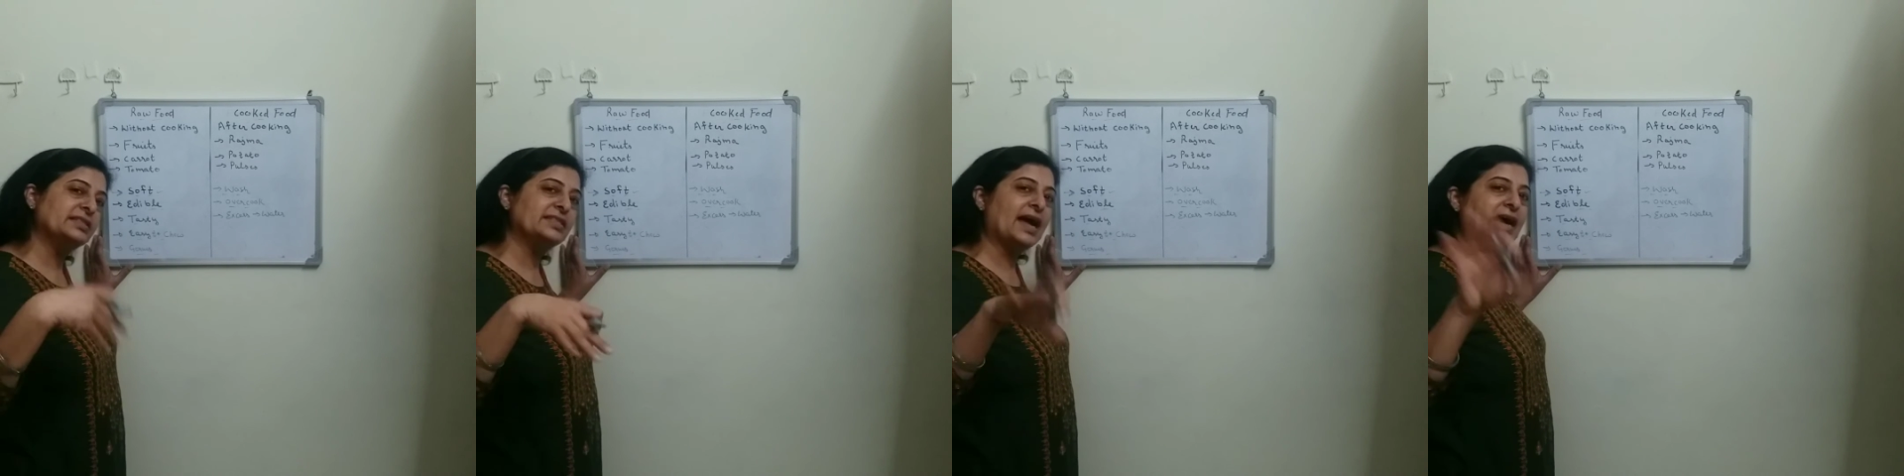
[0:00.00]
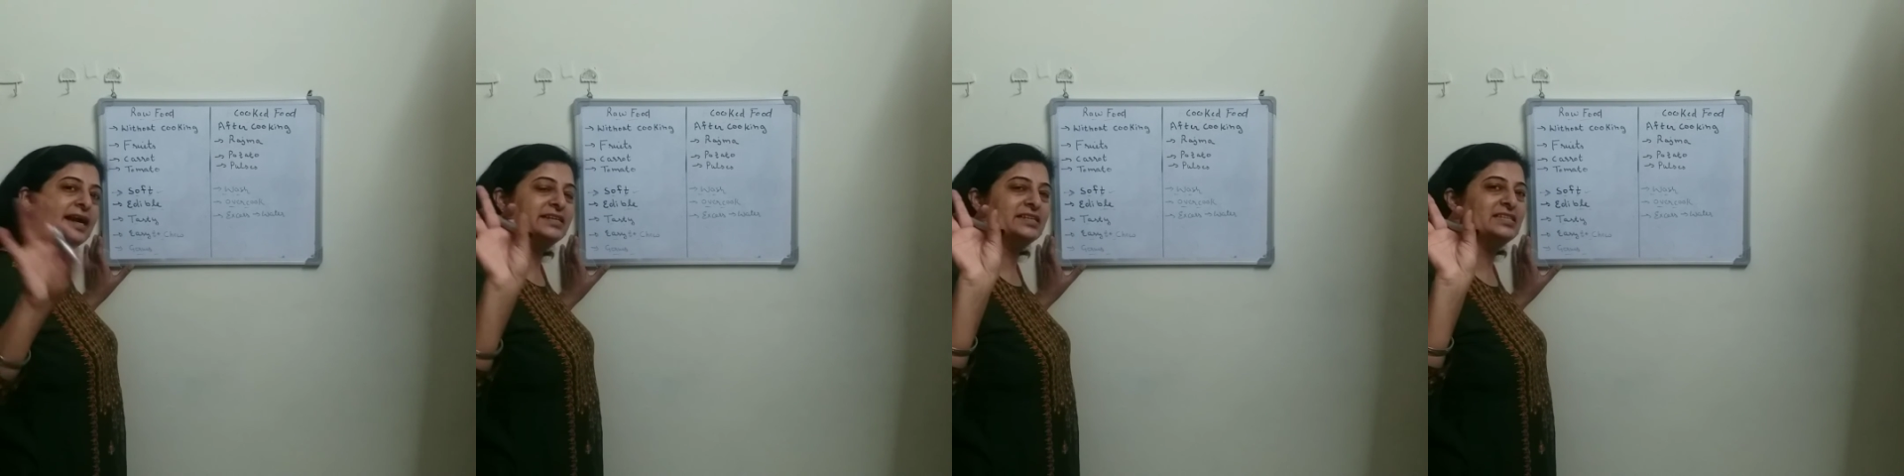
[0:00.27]

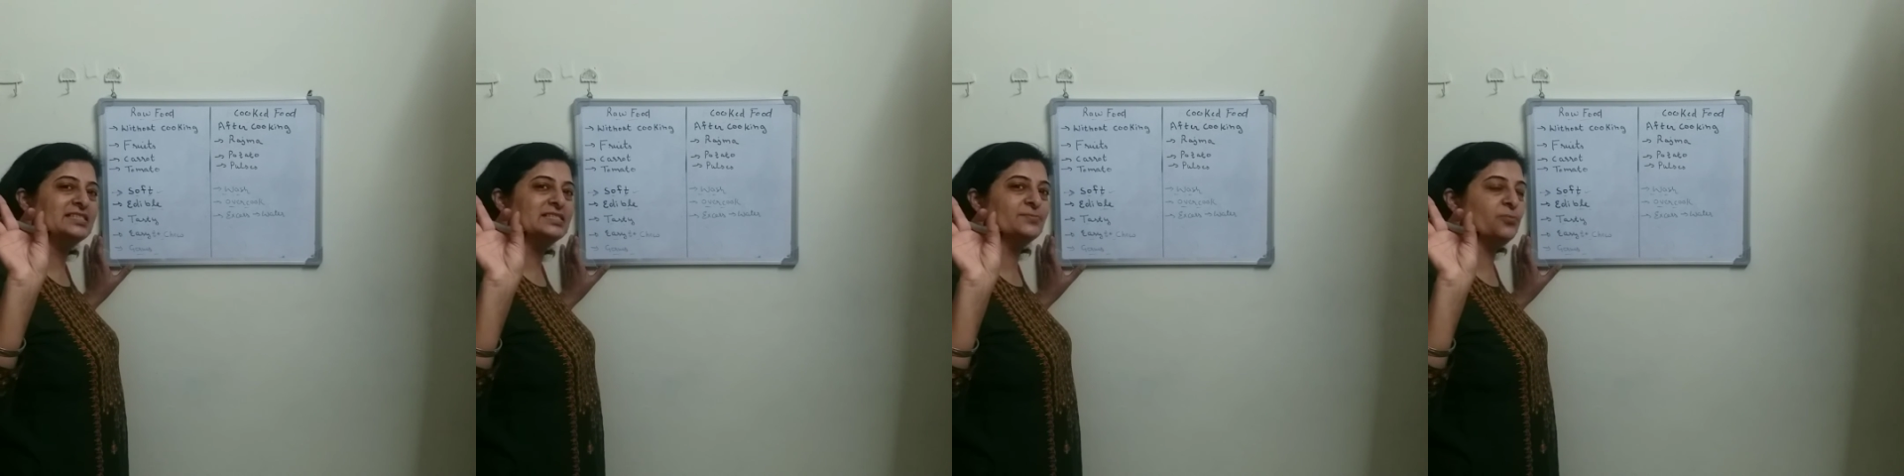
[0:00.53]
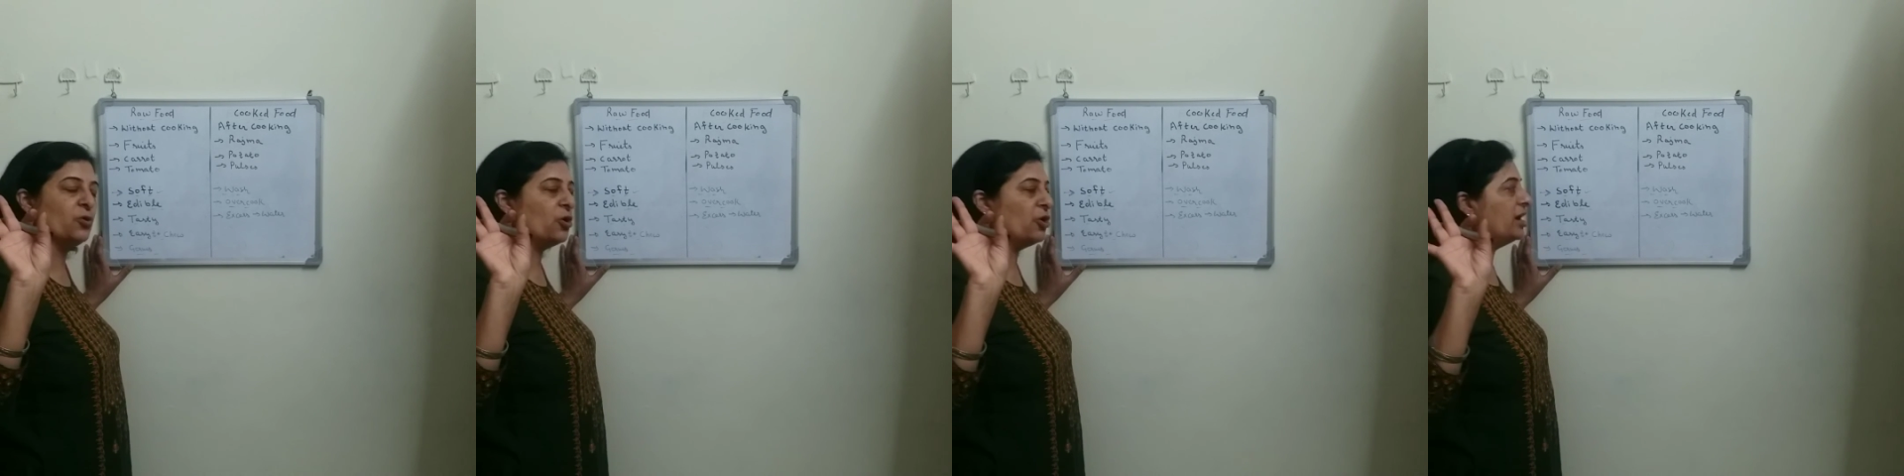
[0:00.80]
that is
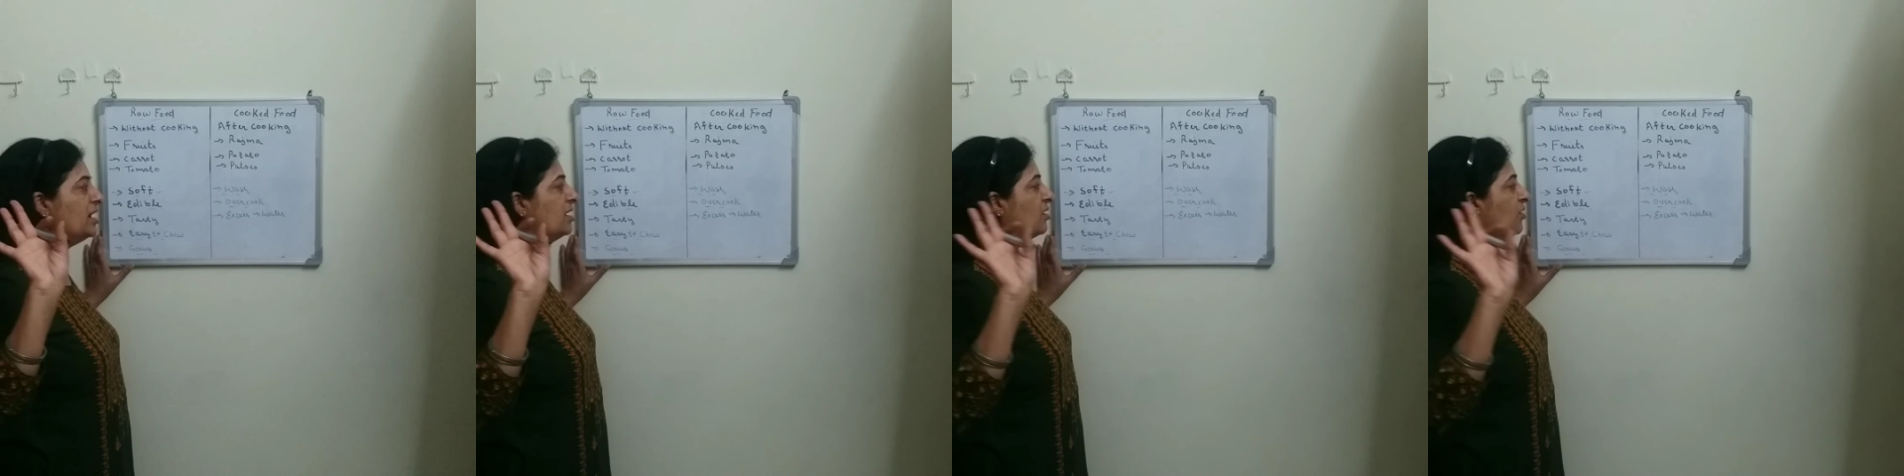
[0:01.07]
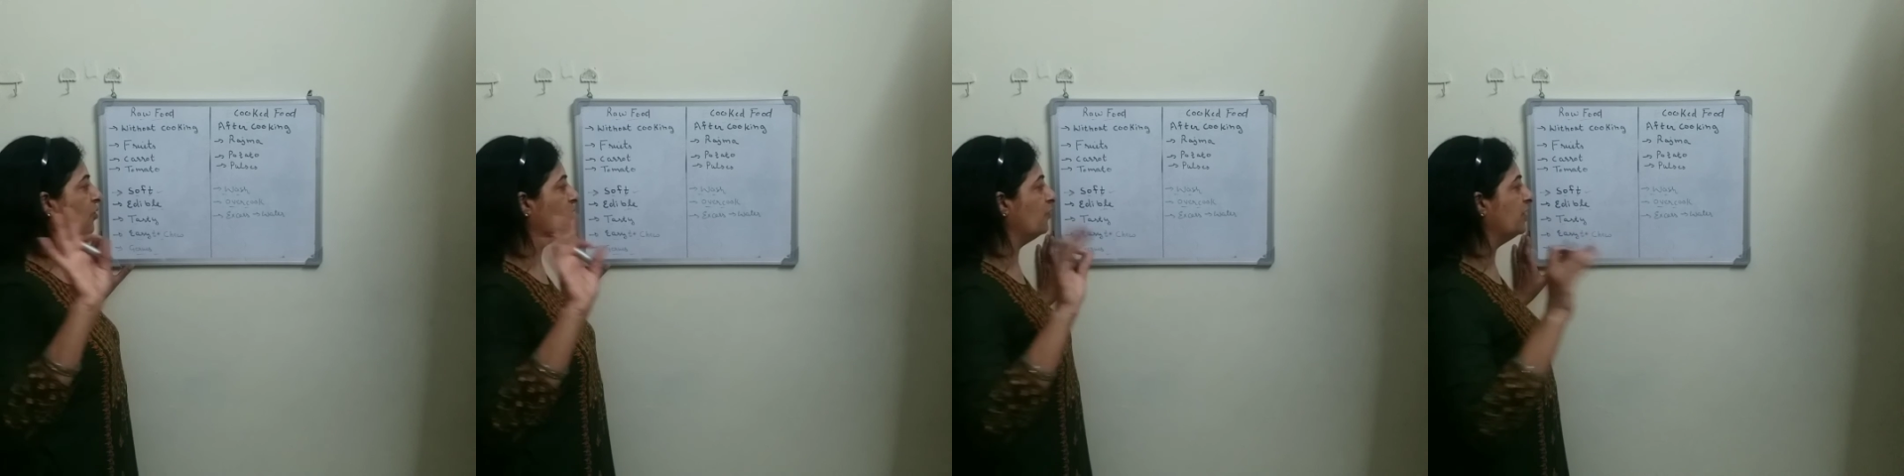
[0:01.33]
spoiled
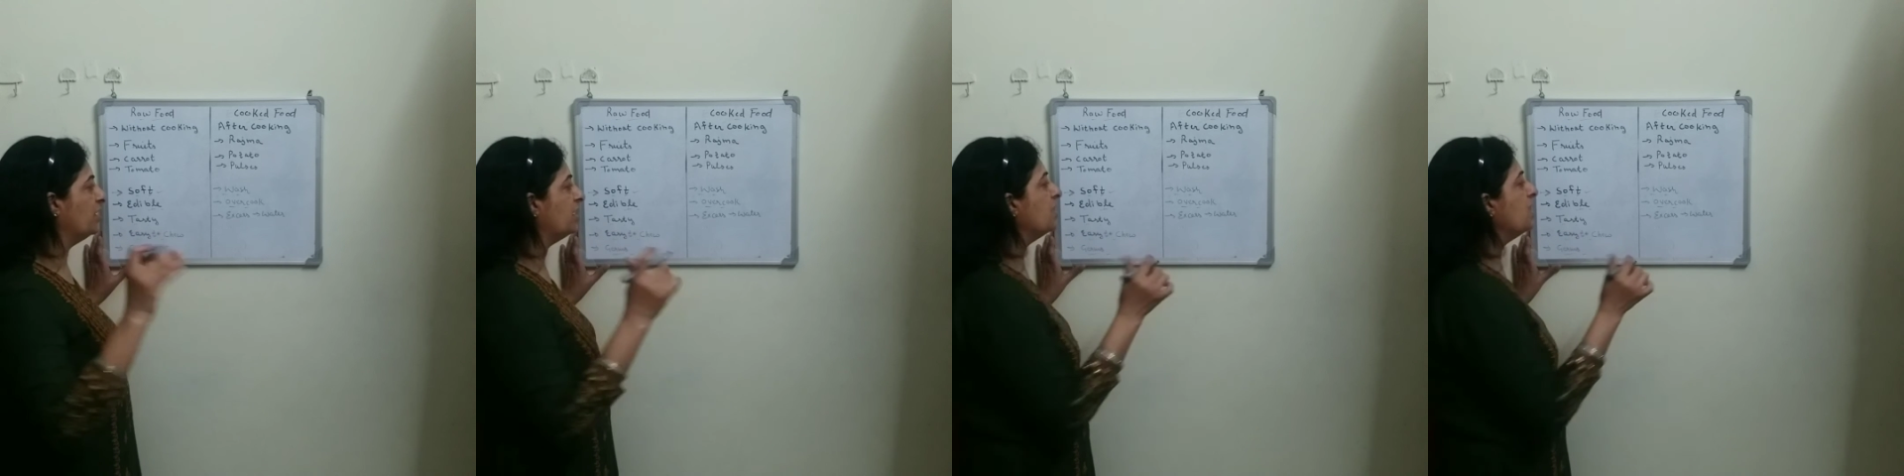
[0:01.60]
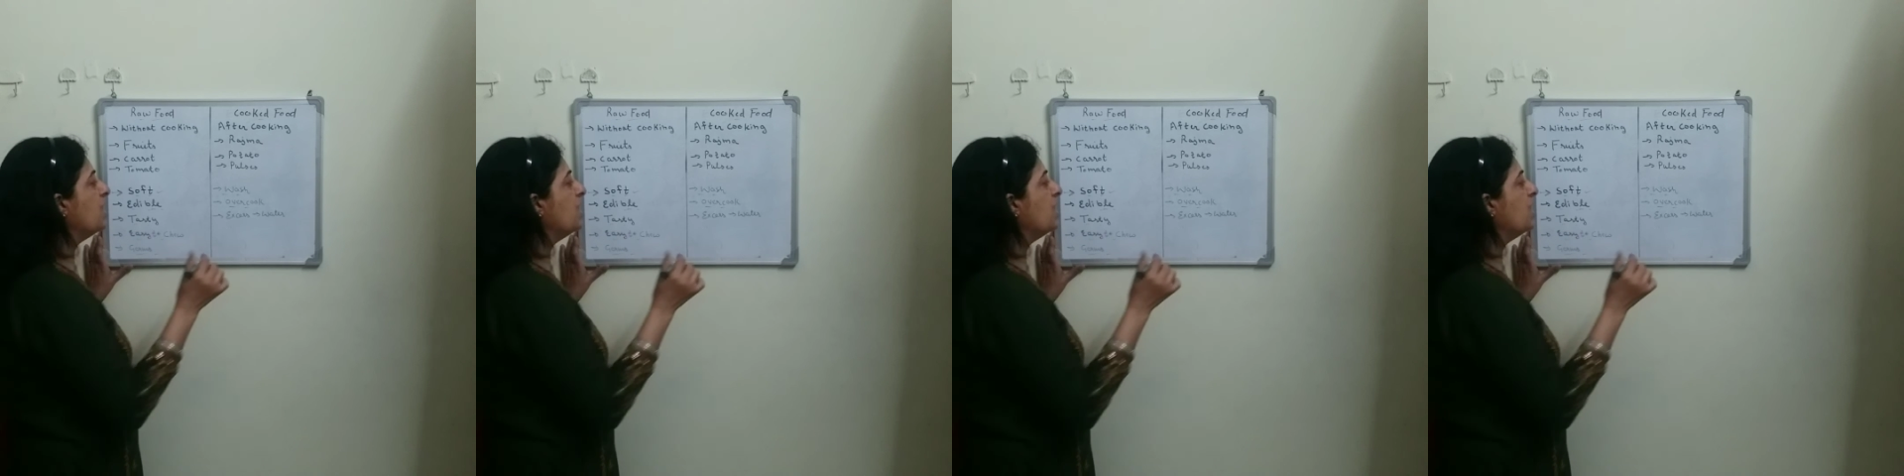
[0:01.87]
over.